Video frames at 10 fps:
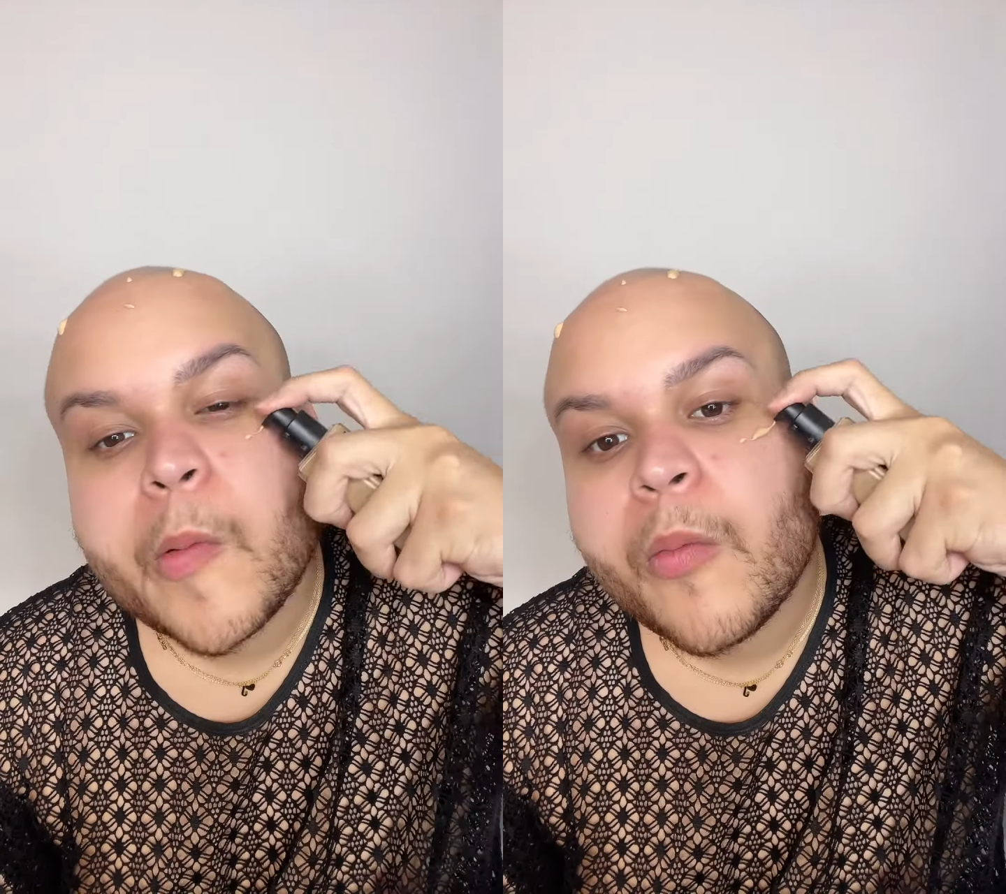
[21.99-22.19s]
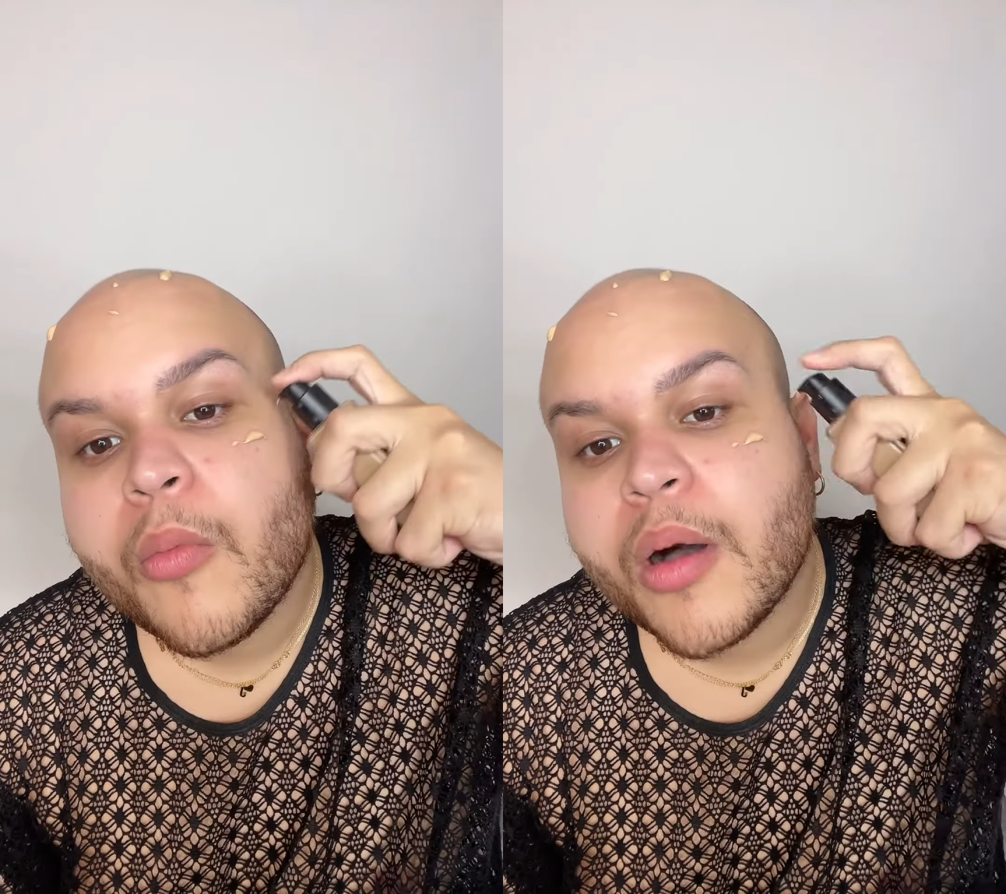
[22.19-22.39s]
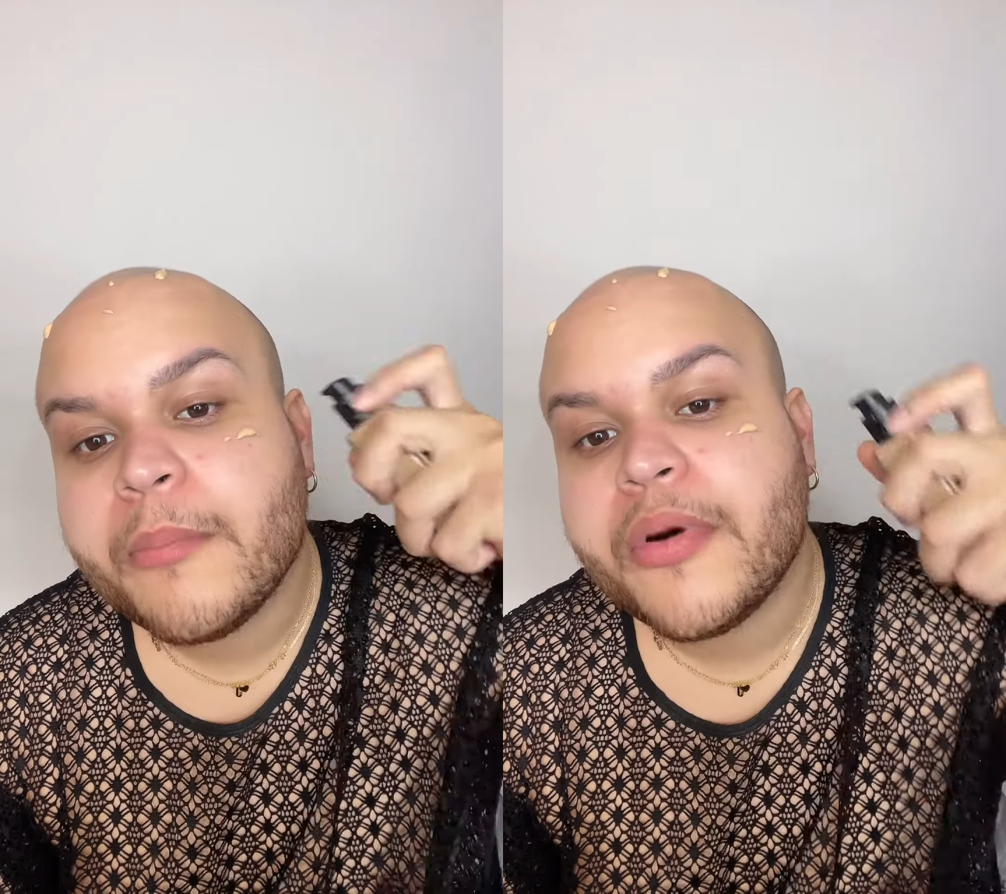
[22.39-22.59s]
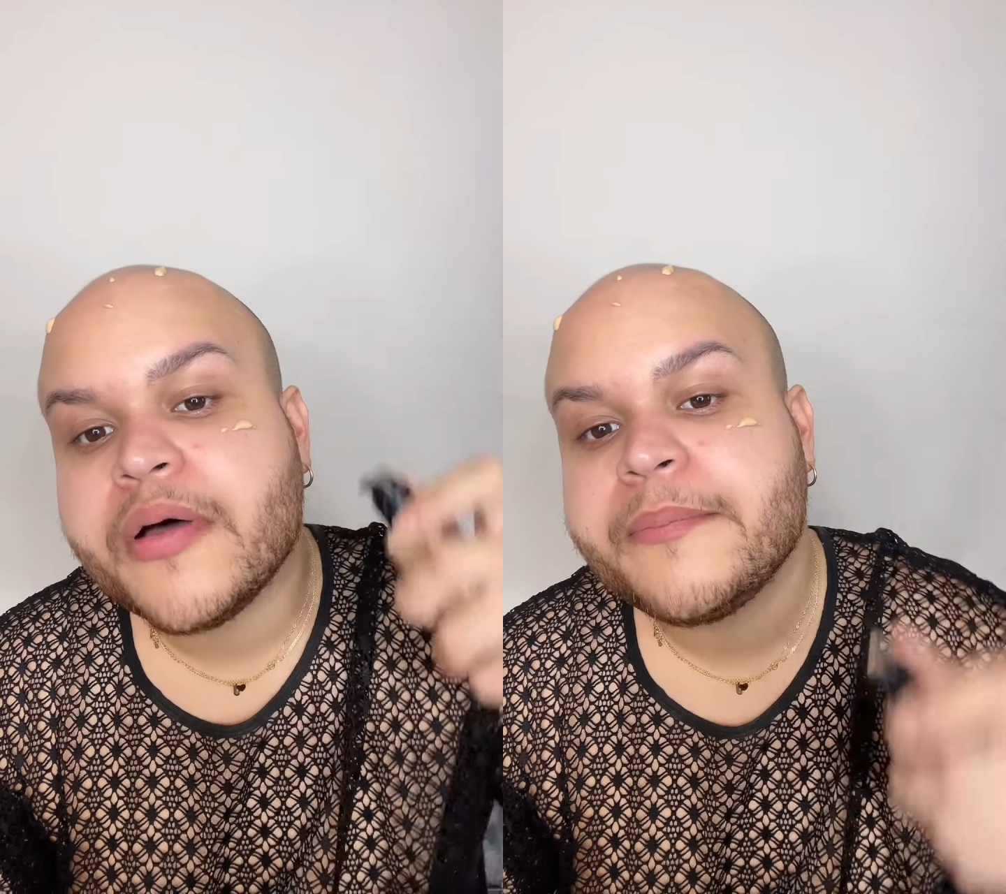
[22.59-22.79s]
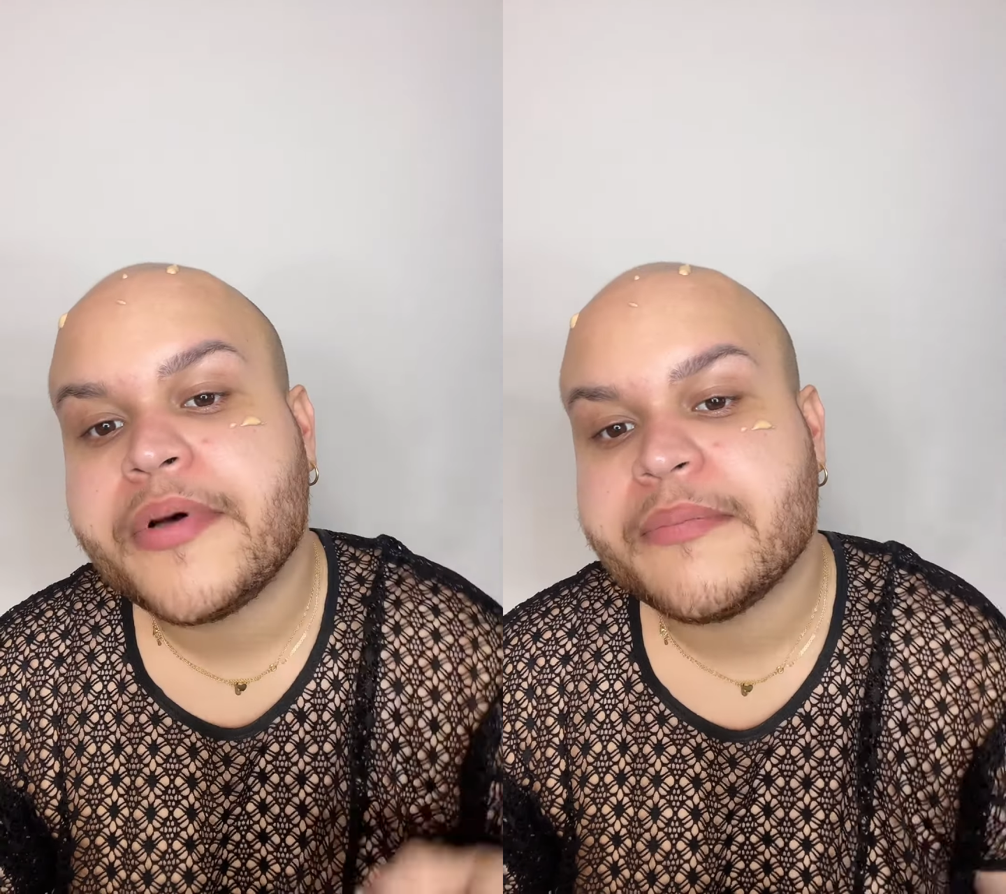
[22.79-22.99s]
1
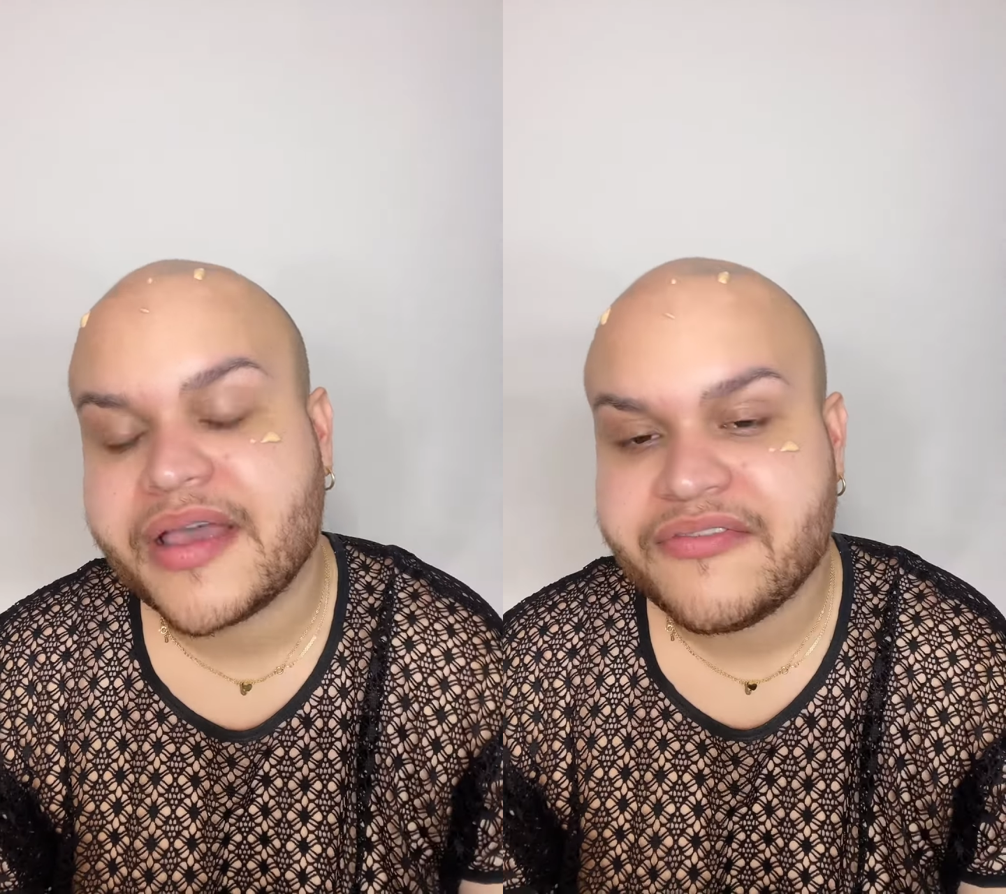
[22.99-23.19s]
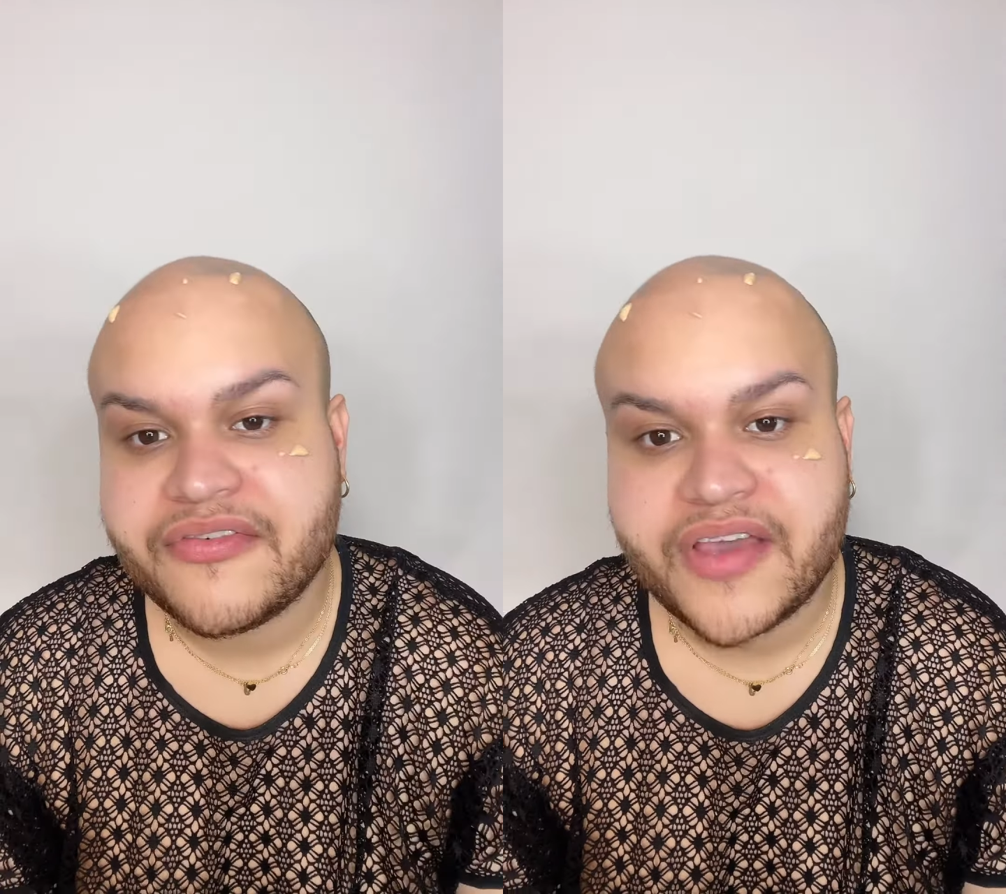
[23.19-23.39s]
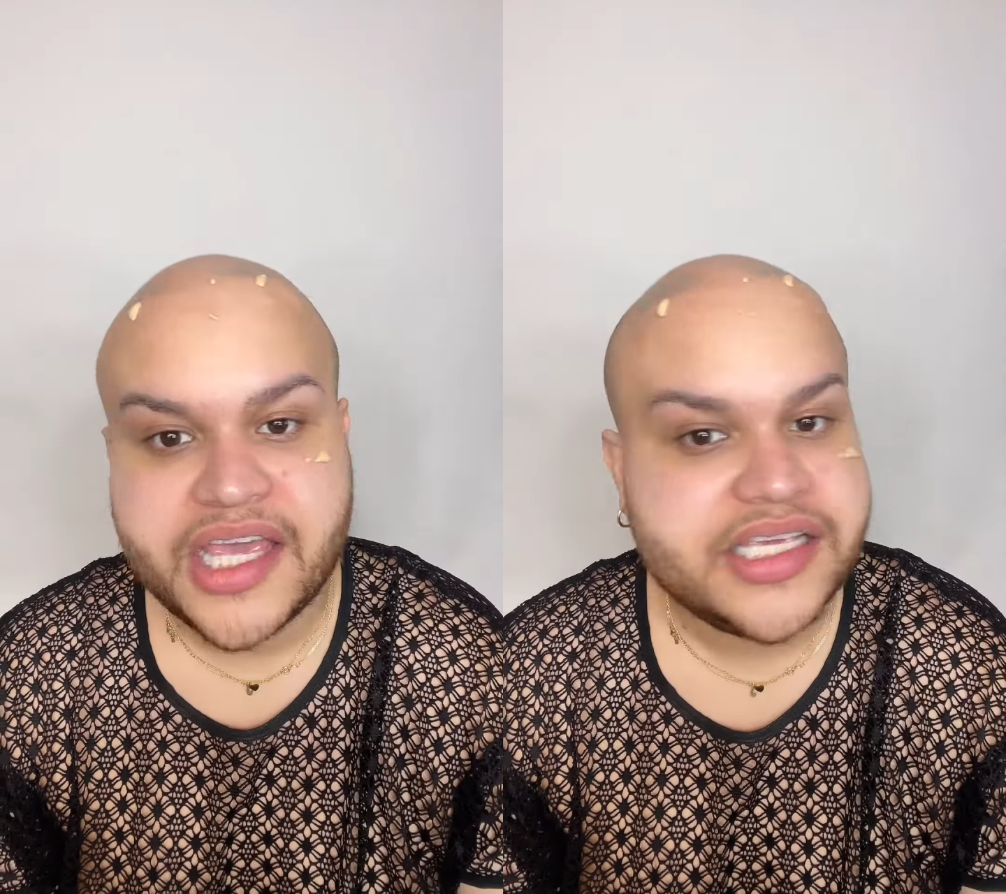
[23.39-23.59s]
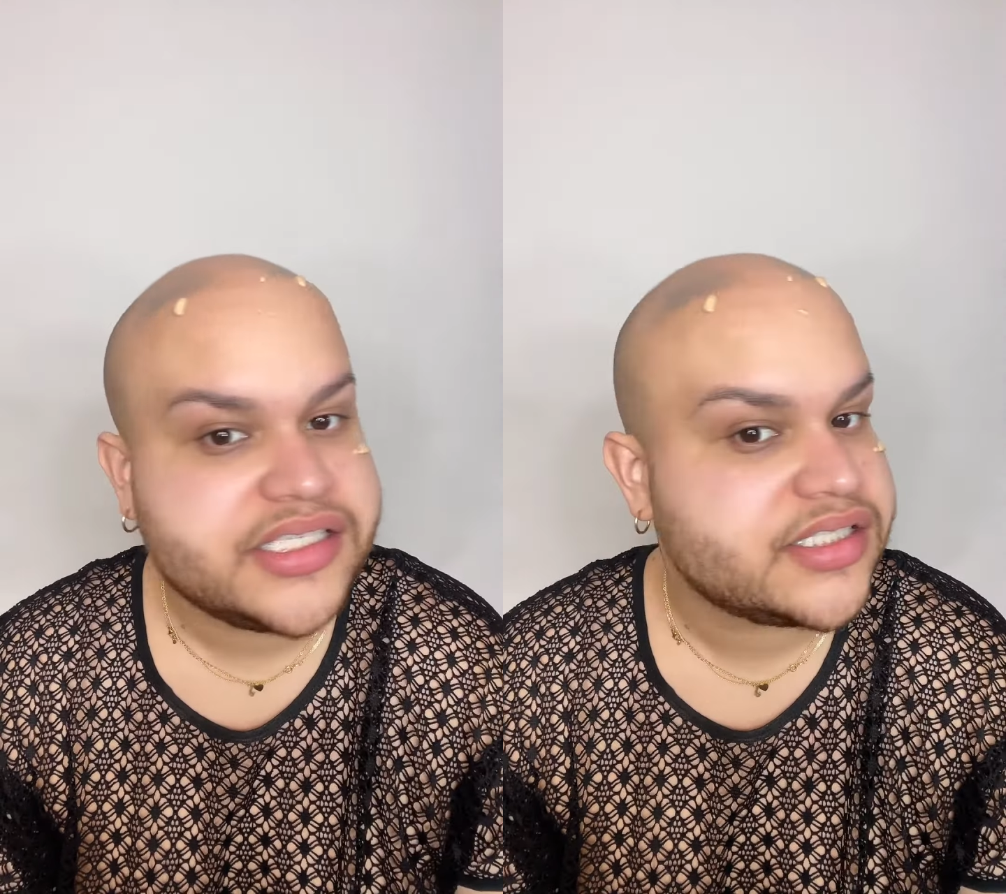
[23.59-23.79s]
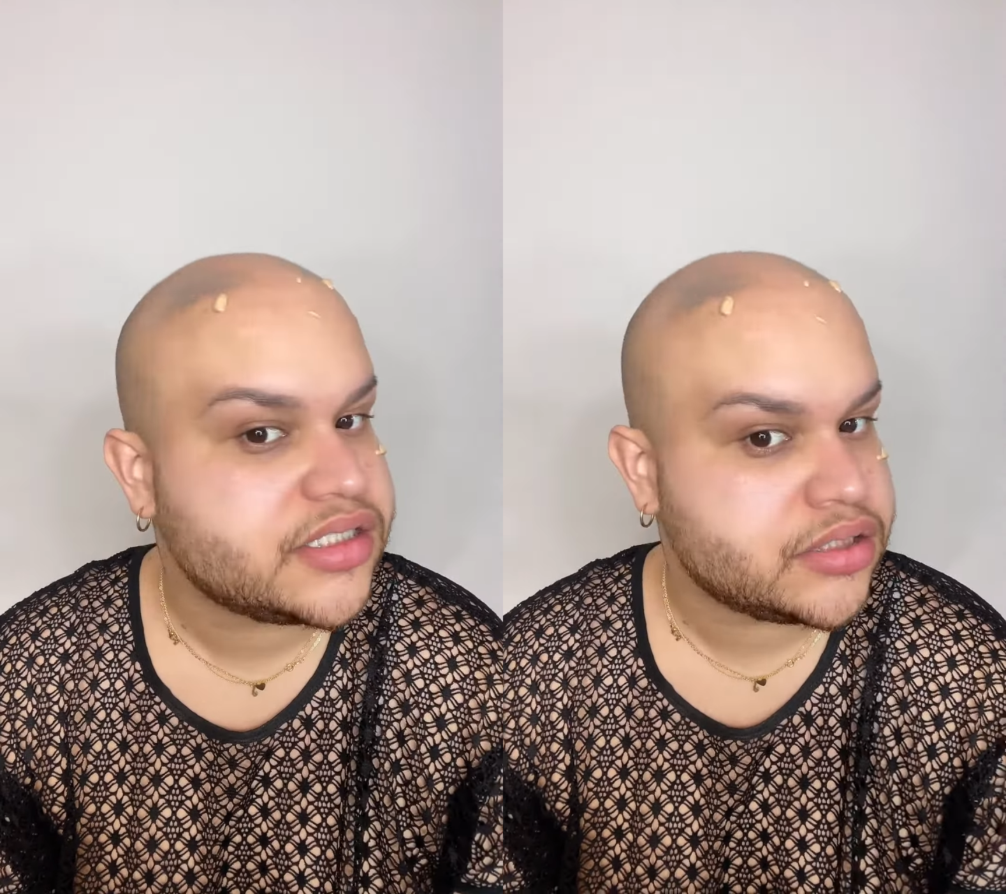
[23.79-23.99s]
pump on my
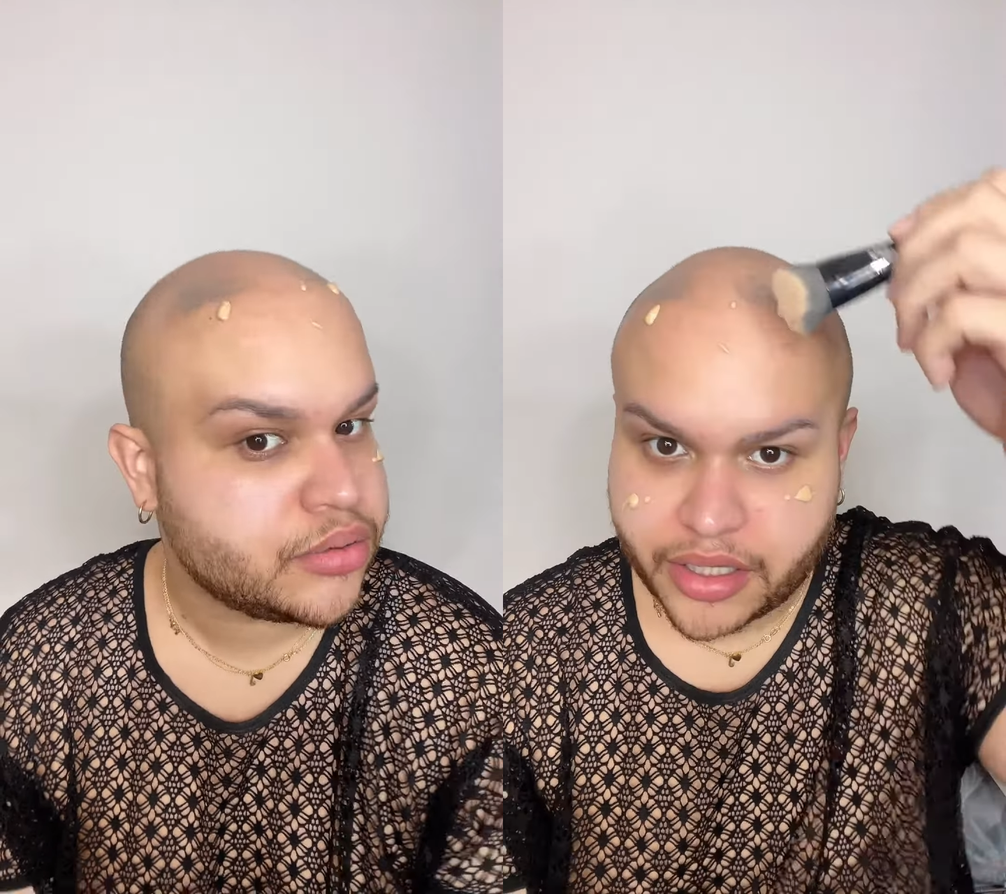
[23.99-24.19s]
face,